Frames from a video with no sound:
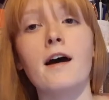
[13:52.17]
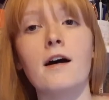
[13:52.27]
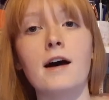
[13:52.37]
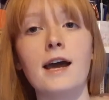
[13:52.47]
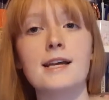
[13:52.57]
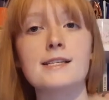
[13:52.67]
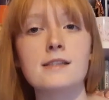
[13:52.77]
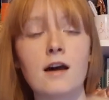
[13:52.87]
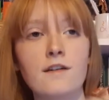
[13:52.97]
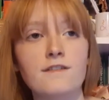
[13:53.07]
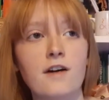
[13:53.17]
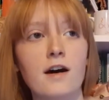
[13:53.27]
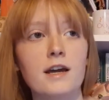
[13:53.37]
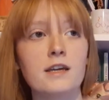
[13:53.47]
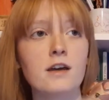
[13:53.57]
are a
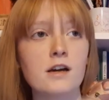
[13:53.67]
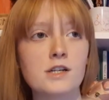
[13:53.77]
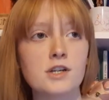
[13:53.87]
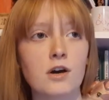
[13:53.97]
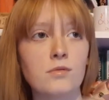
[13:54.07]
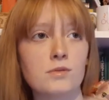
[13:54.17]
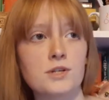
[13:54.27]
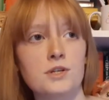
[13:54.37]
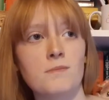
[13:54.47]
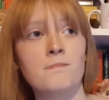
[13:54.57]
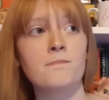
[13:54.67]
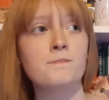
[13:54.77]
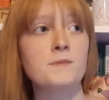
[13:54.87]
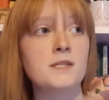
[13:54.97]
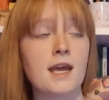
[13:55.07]
sci-fi young adult
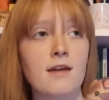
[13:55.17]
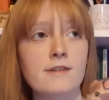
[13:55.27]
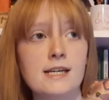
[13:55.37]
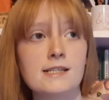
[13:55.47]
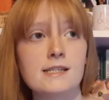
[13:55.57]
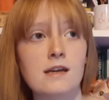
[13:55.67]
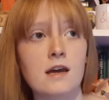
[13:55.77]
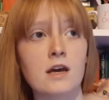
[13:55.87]
series